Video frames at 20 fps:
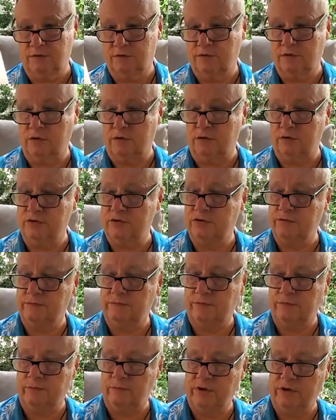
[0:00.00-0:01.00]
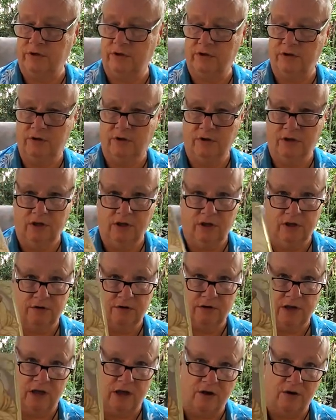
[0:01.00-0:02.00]
elusive for me.
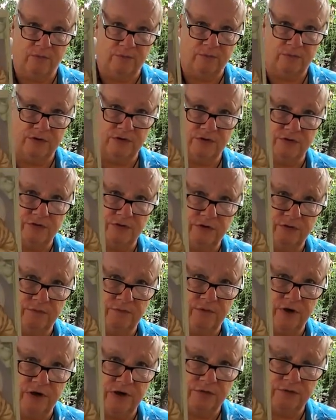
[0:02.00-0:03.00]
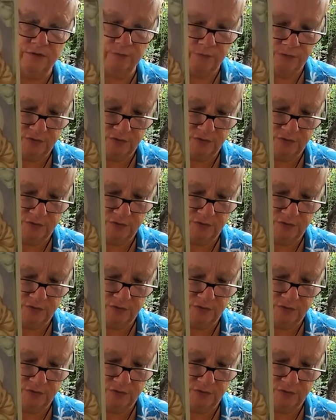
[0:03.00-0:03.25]
Now, this is the advice from